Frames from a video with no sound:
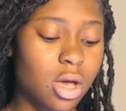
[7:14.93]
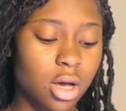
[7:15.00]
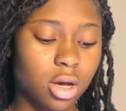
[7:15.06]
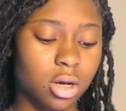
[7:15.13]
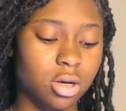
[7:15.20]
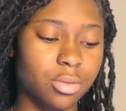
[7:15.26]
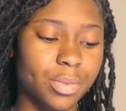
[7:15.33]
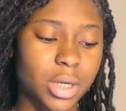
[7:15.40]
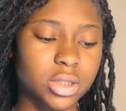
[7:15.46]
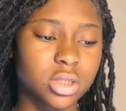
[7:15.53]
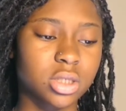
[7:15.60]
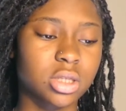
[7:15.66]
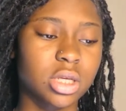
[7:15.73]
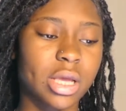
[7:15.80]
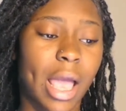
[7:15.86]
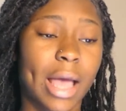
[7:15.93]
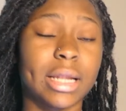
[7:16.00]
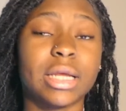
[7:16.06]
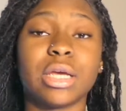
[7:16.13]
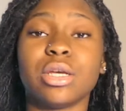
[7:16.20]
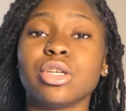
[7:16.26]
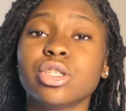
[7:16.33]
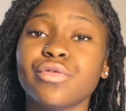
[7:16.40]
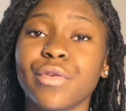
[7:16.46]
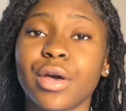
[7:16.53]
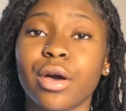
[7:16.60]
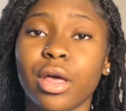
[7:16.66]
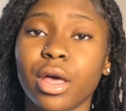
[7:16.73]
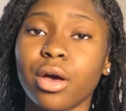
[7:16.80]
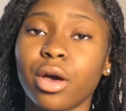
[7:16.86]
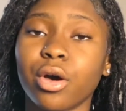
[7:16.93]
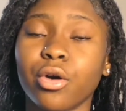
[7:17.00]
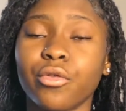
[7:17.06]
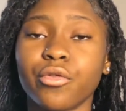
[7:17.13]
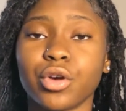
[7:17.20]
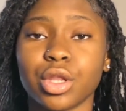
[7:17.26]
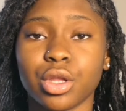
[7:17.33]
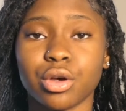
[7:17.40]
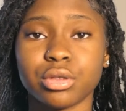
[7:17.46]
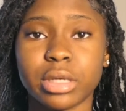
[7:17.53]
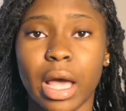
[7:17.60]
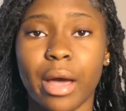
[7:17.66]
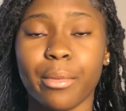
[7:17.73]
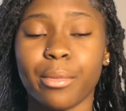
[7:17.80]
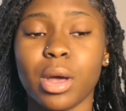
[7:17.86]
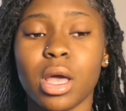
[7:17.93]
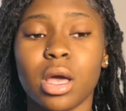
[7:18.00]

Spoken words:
Personally, I did use VLLO for a long time.